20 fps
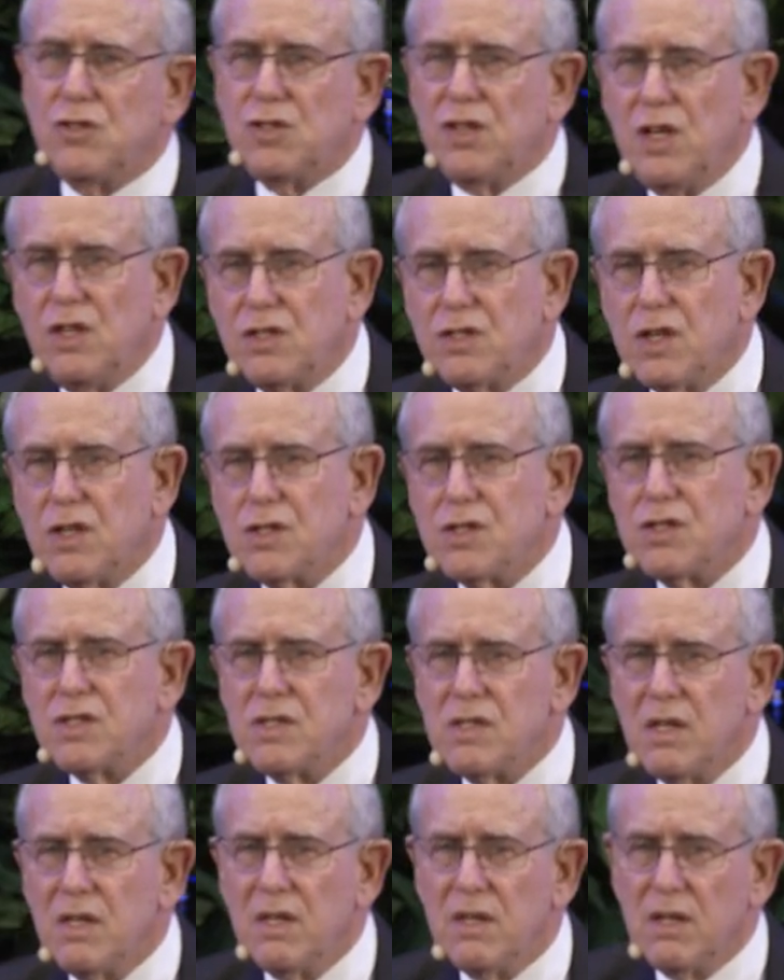Jesus
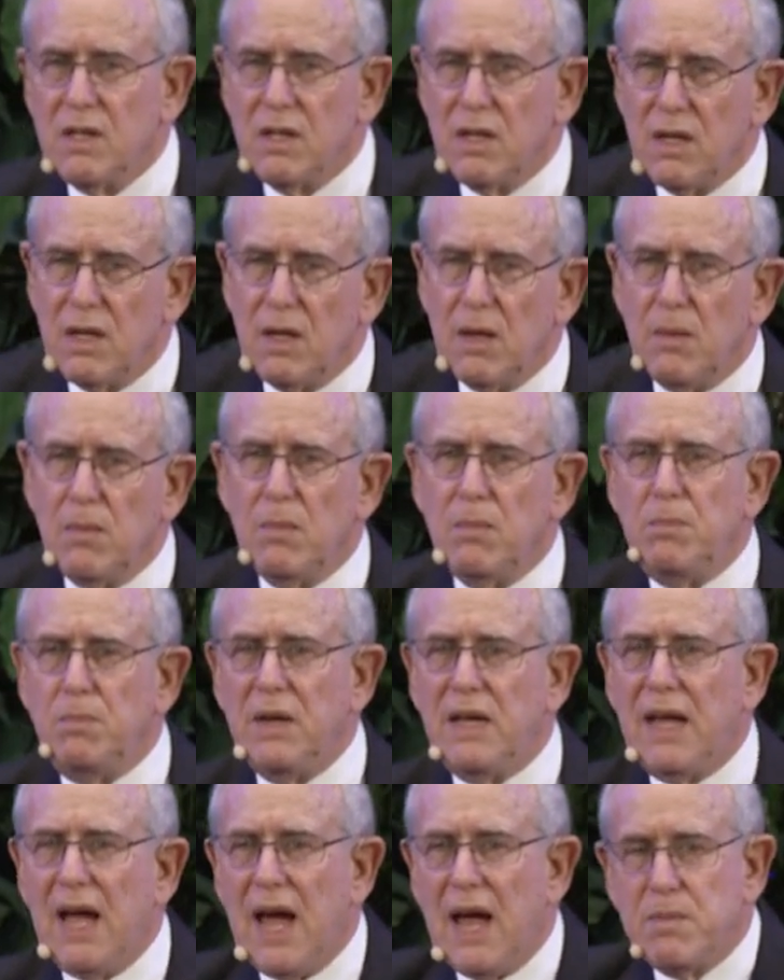
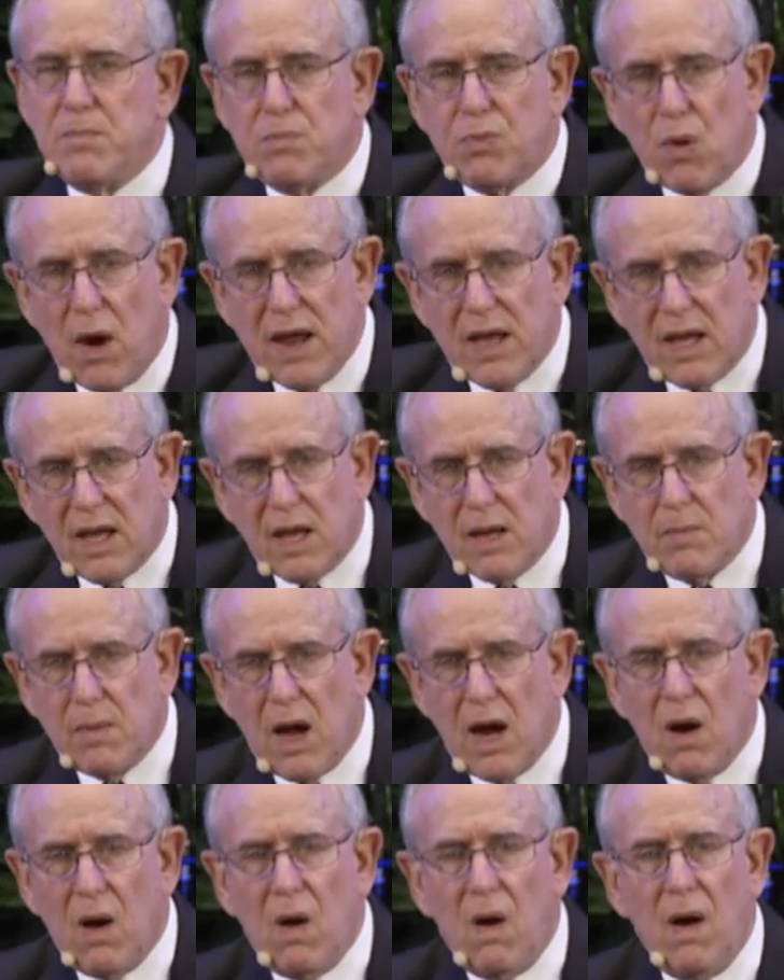began breaking
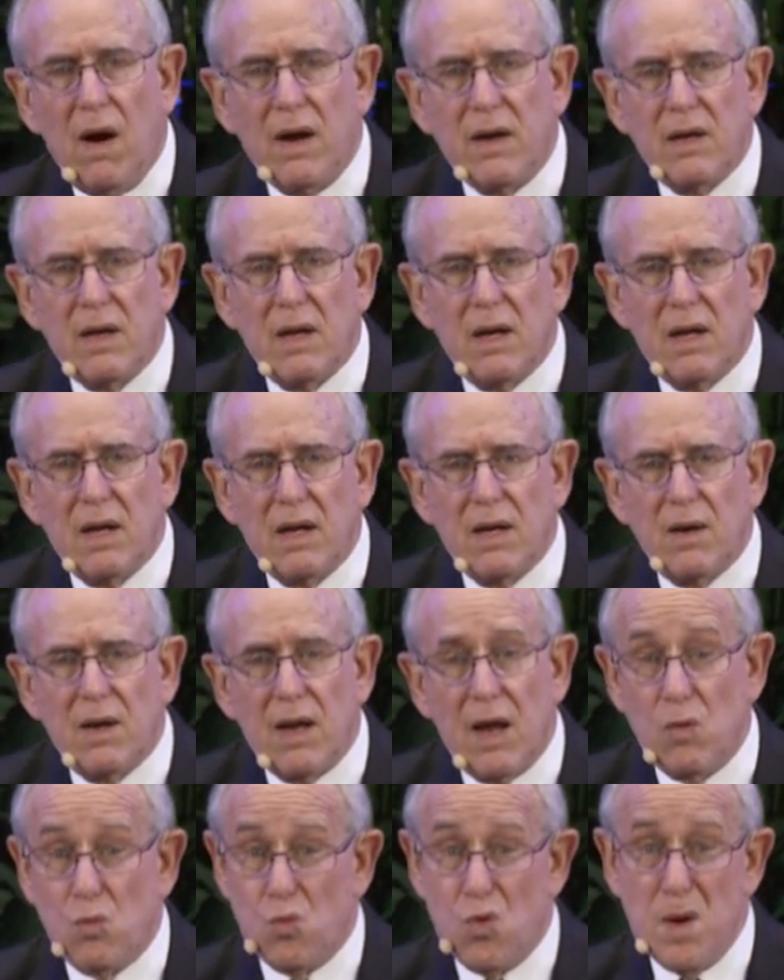my heart
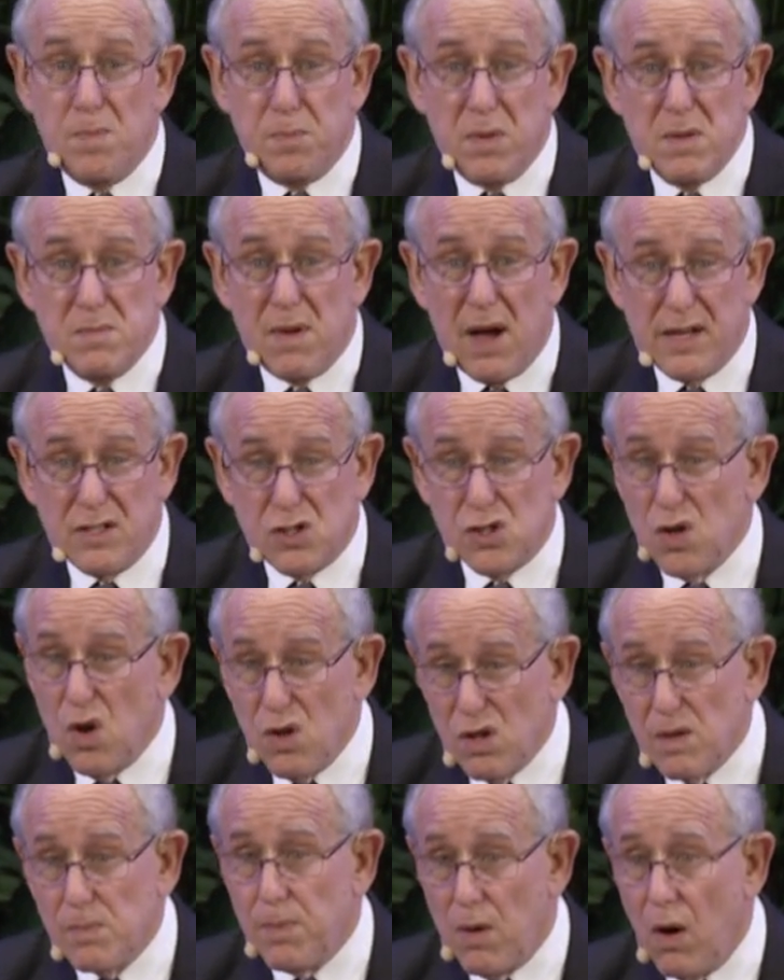and ripping my
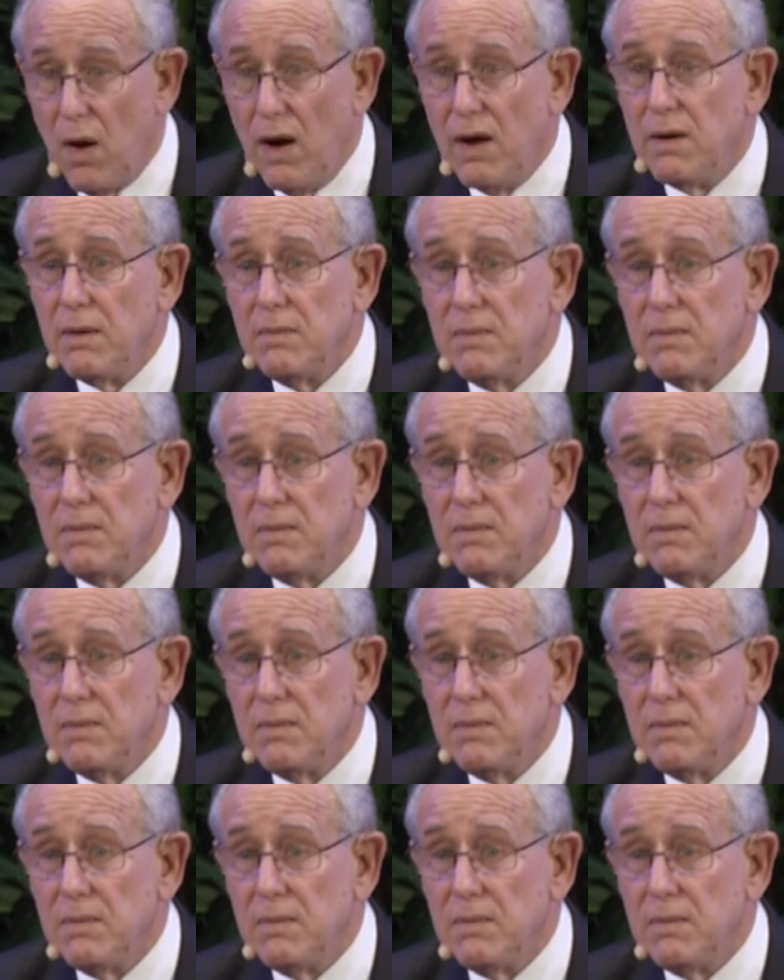soul apart.